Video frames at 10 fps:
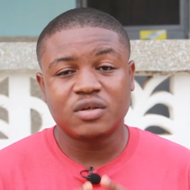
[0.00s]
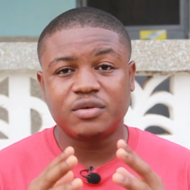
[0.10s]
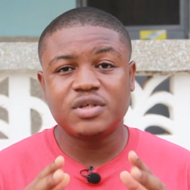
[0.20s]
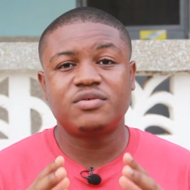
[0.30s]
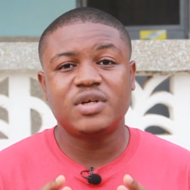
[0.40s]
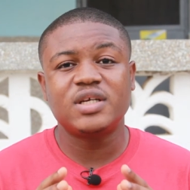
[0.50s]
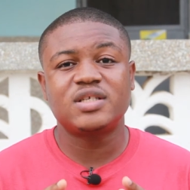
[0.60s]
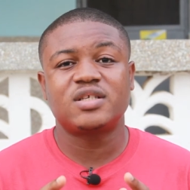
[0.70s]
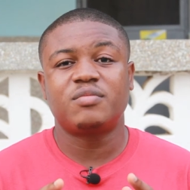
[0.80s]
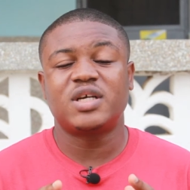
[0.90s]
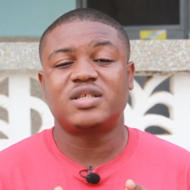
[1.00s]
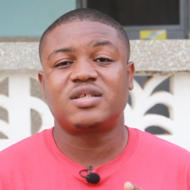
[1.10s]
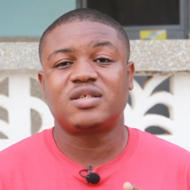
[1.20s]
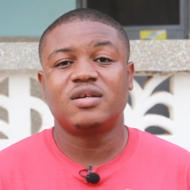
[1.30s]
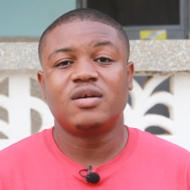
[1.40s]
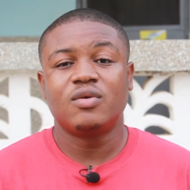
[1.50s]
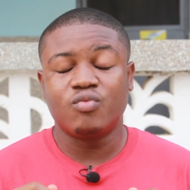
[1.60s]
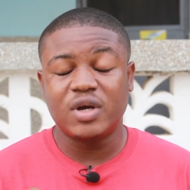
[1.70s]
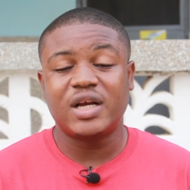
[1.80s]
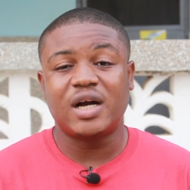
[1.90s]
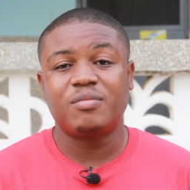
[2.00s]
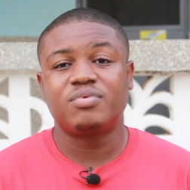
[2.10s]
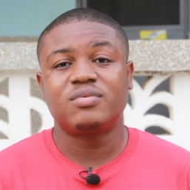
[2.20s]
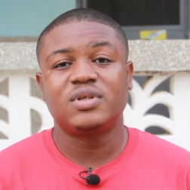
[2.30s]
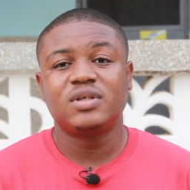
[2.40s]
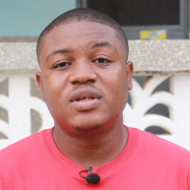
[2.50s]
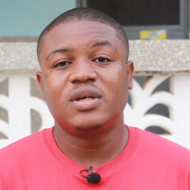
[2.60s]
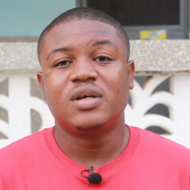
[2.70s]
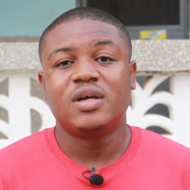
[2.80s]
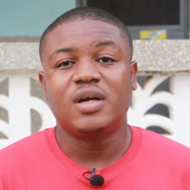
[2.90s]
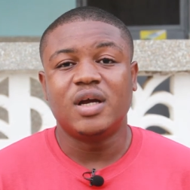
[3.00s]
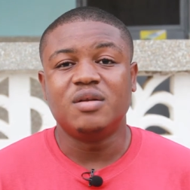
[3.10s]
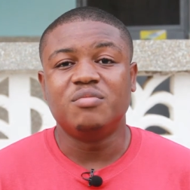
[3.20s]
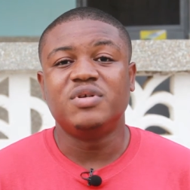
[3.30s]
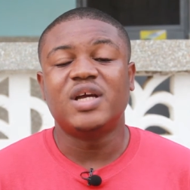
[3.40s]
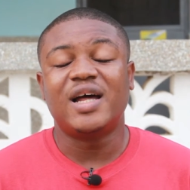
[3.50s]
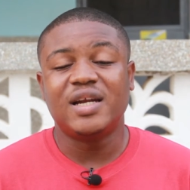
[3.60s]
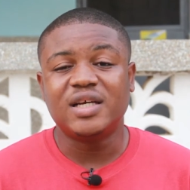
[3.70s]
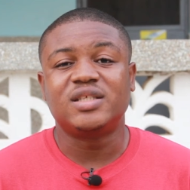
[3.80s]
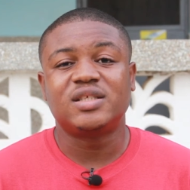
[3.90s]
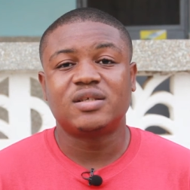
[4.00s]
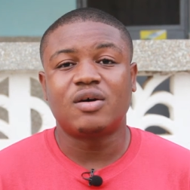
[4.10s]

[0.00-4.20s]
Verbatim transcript: Christians must wake up and be alert.